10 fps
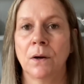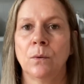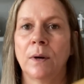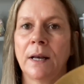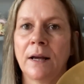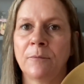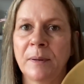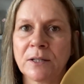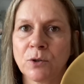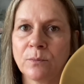Well, I've
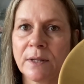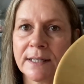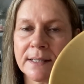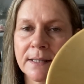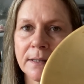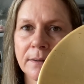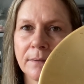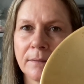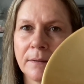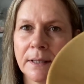picked up this
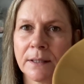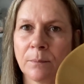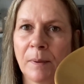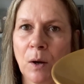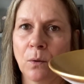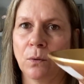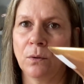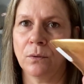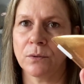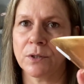little
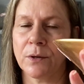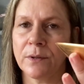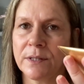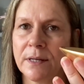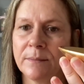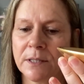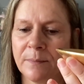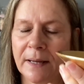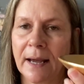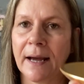bowl. So there seems to
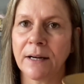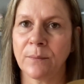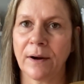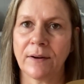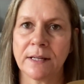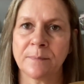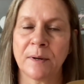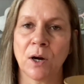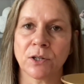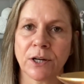be, I know where it is,
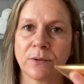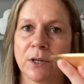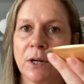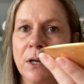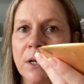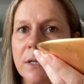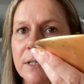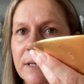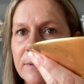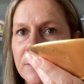Bernardo's.
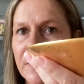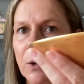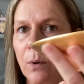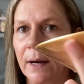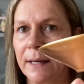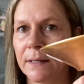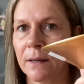Seems to be quite